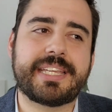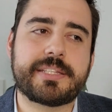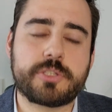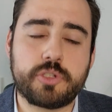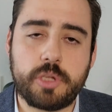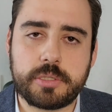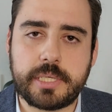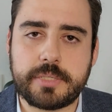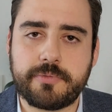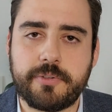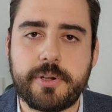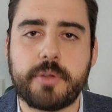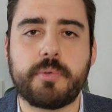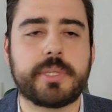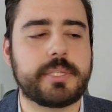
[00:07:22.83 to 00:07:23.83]
It's not as
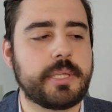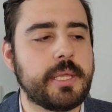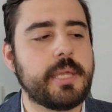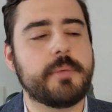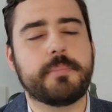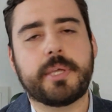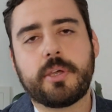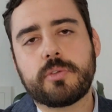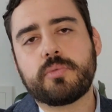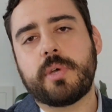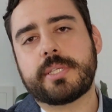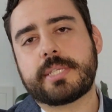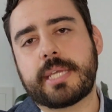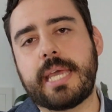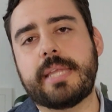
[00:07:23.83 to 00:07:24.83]
frequent because
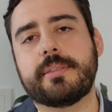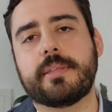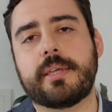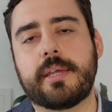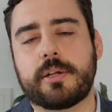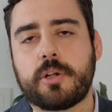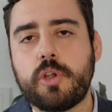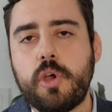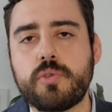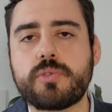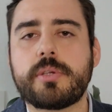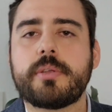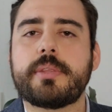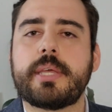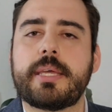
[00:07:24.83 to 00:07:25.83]
once again they are
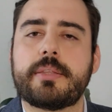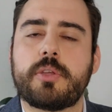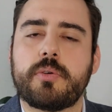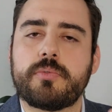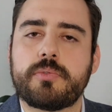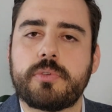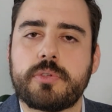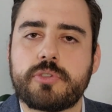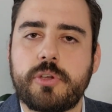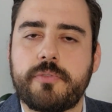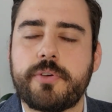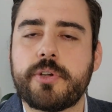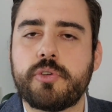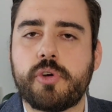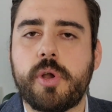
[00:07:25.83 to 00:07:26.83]
closer, they don't
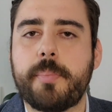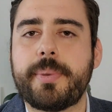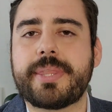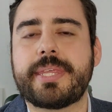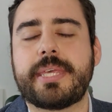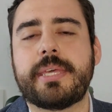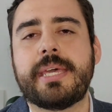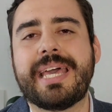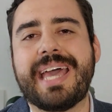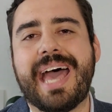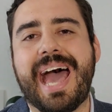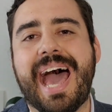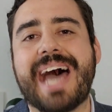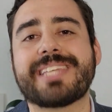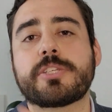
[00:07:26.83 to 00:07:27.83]
suffer neuropathy
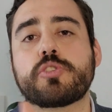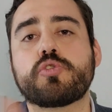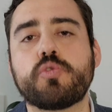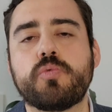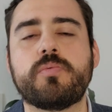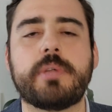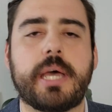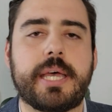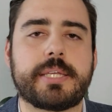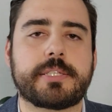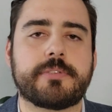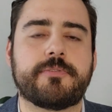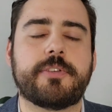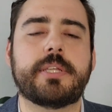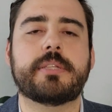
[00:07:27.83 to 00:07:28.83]
as soon as
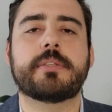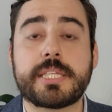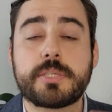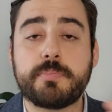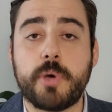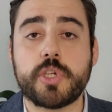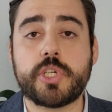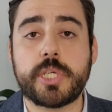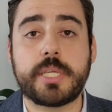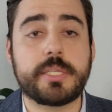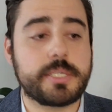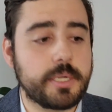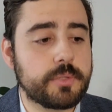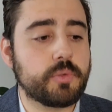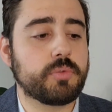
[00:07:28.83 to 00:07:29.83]
the feet. It's much
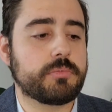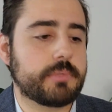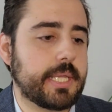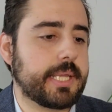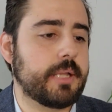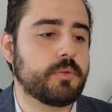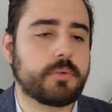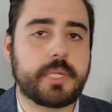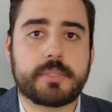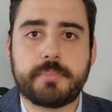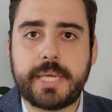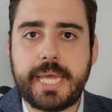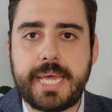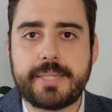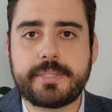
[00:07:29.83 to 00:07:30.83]
easier to take a look at
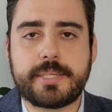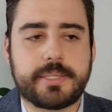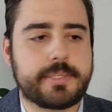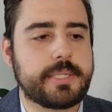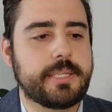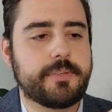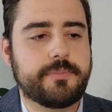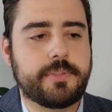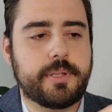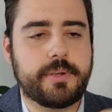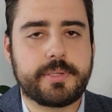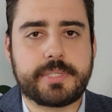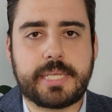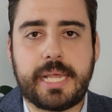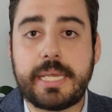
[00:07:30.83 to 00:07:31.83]
my hands and see if
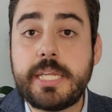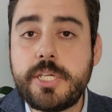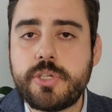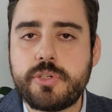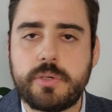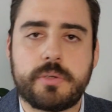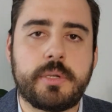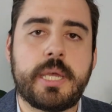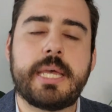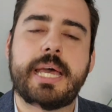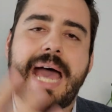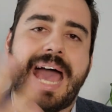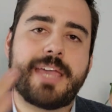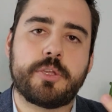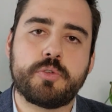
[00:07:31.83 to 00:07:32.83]
there's a lesion.
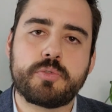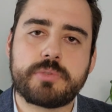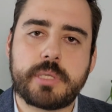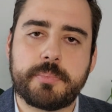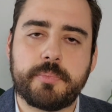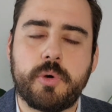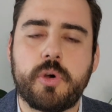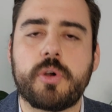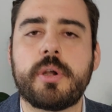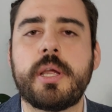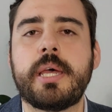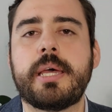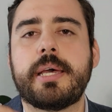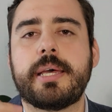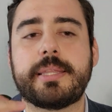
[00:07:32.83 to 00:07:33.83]
I use them
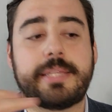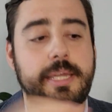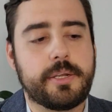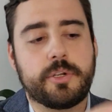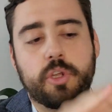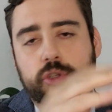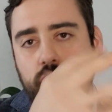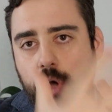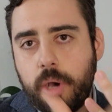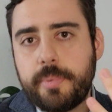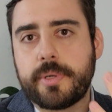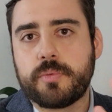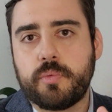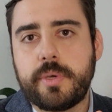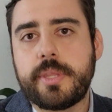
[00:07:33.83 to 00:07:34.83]
more, they're not
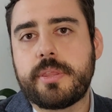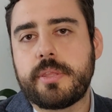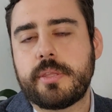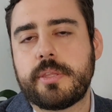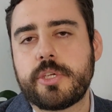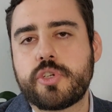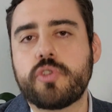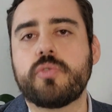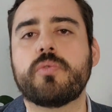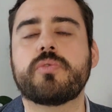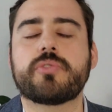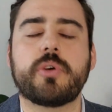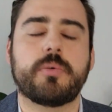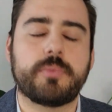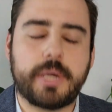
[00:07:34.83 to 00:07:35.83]
covered with the shoe,
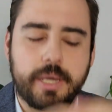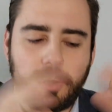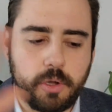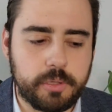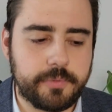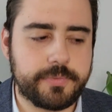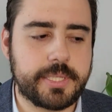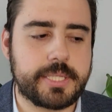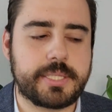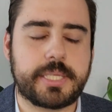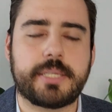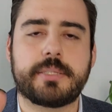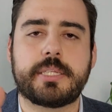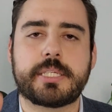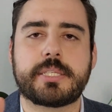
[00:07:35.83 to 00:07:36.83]
so all of
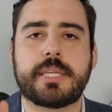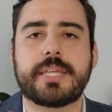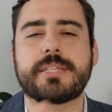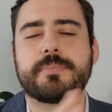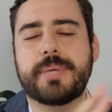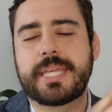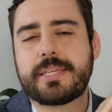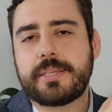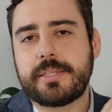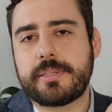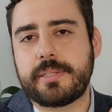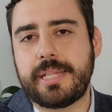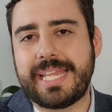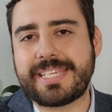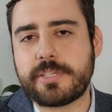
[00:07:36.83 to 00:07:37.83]
these things make
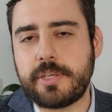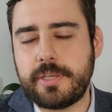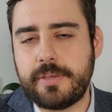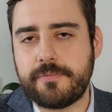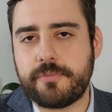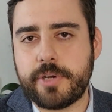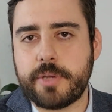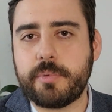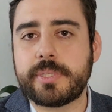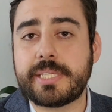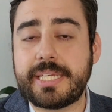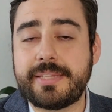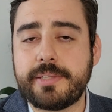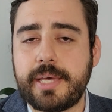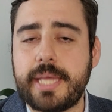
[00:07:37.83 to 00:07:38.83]
it less frequent
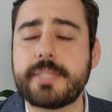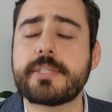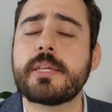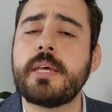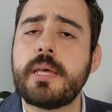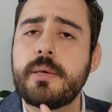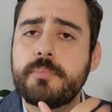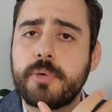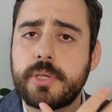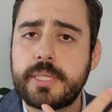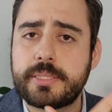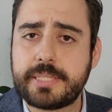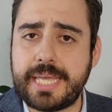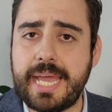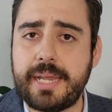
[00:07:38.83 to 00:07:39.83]
in the hands, but
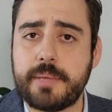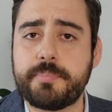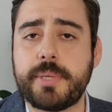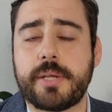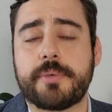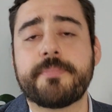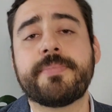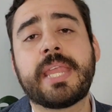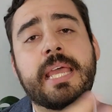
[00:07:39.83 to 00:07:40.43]
it can appear.